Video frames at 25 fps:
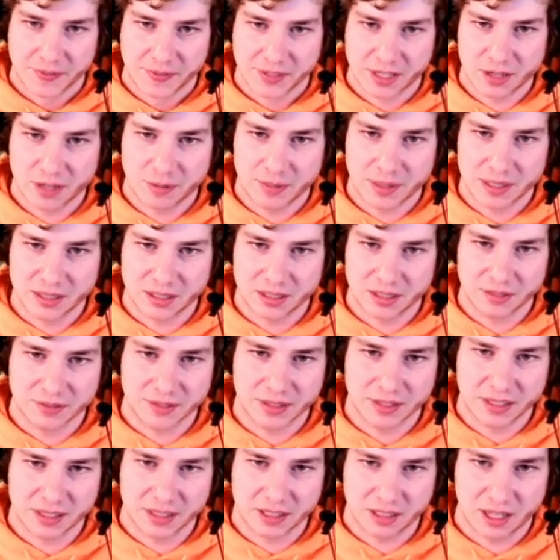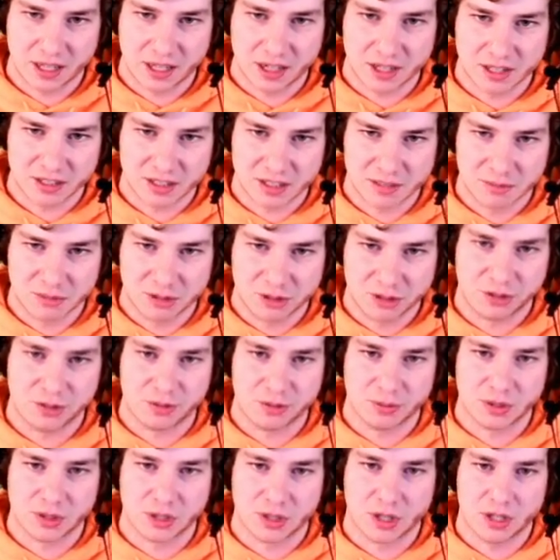Kinda reminds me of like the Chaos Emeralds
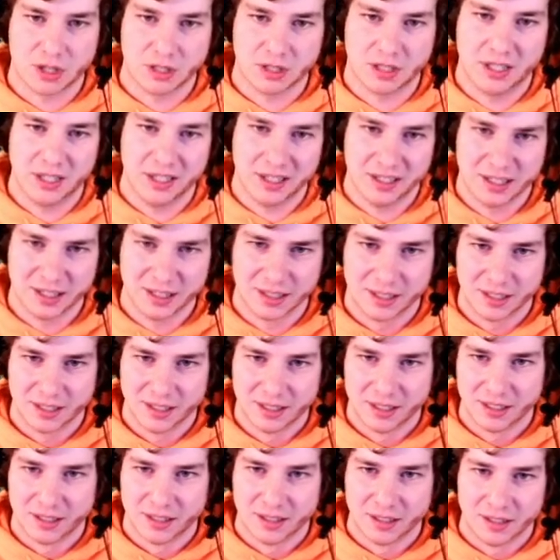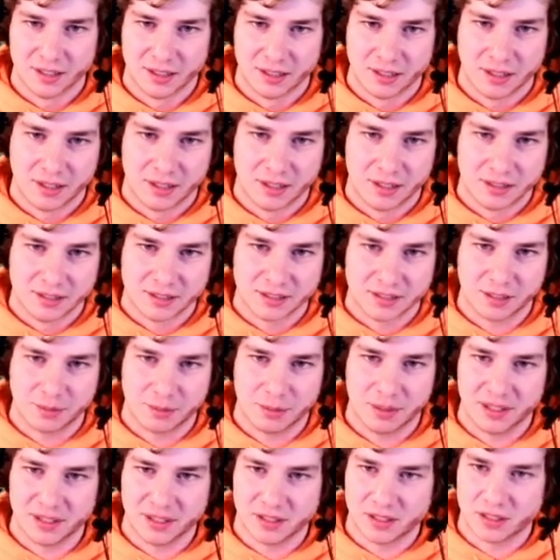from Sonic here.
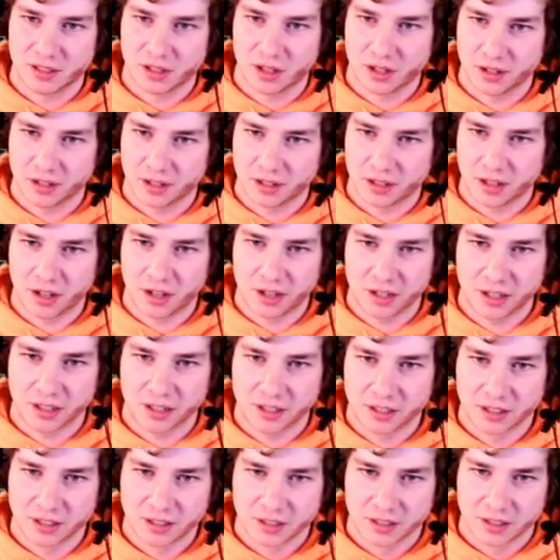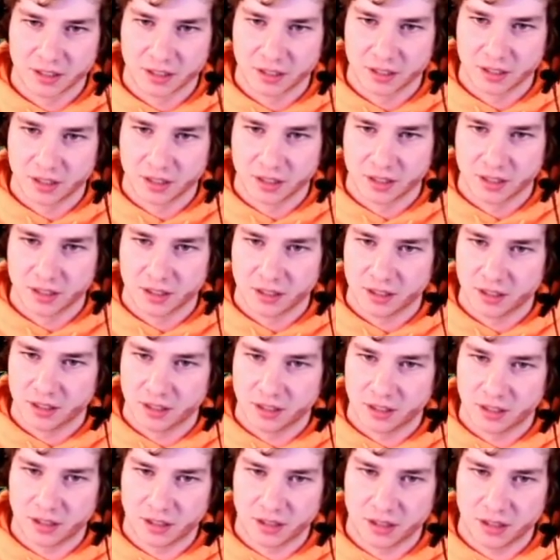Playing Sonic R.
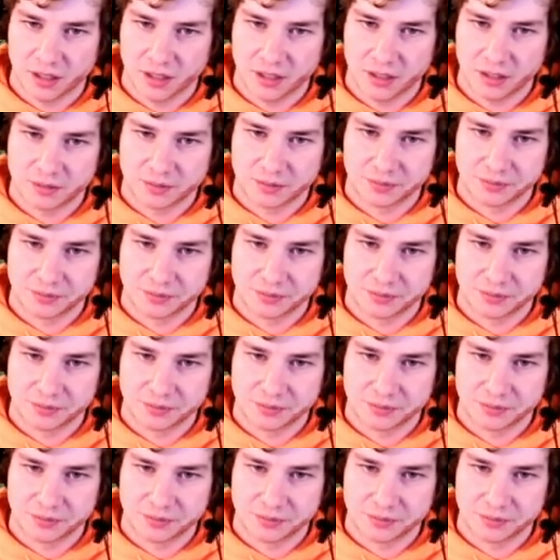Alright.